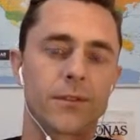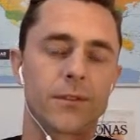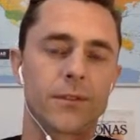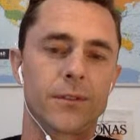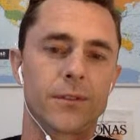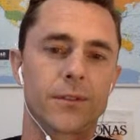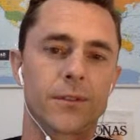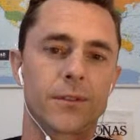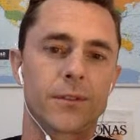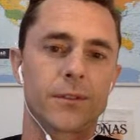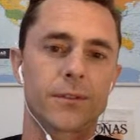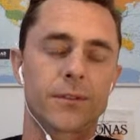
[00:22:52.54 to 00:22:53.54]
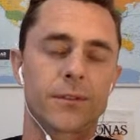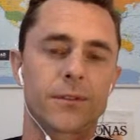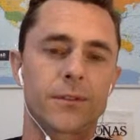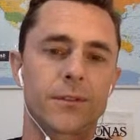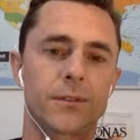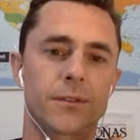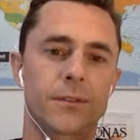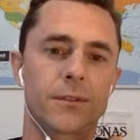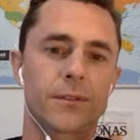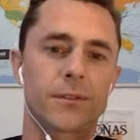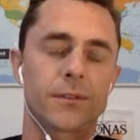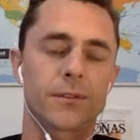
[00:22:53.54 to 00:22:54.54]

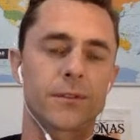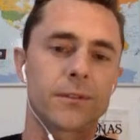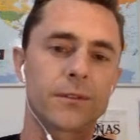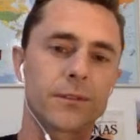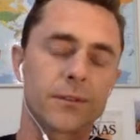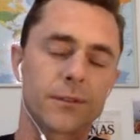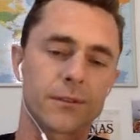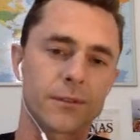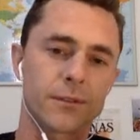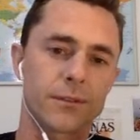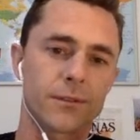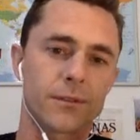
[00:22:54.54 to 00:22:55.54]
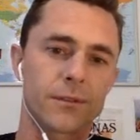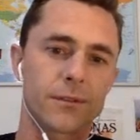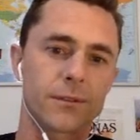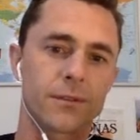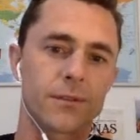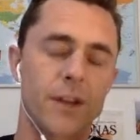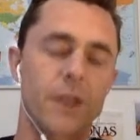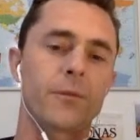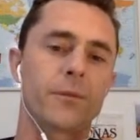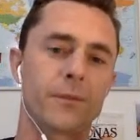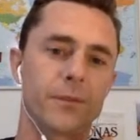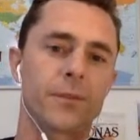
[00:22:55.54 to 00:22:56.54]

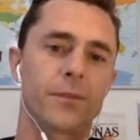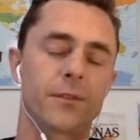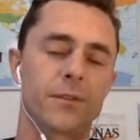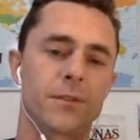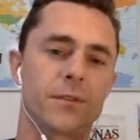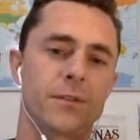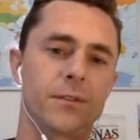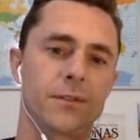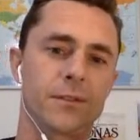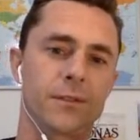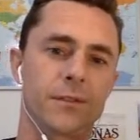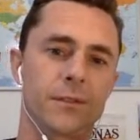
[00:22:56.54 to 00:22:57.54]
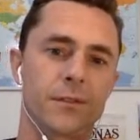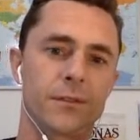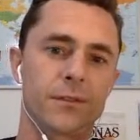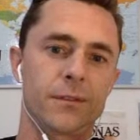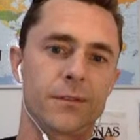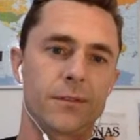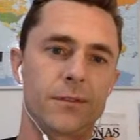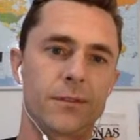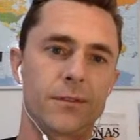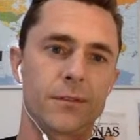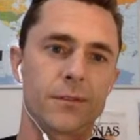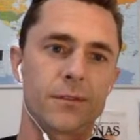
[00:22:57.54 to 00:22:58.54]

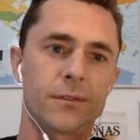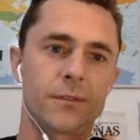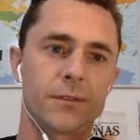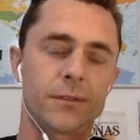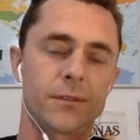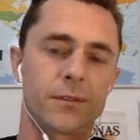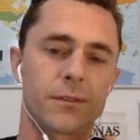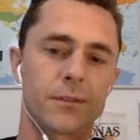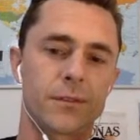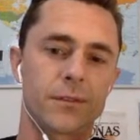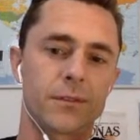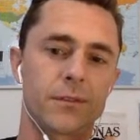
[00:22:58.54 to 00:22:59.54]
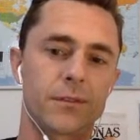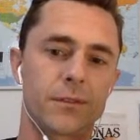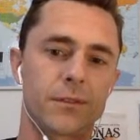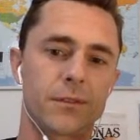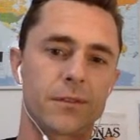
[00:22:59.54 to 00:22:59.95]
This person isn't speaking.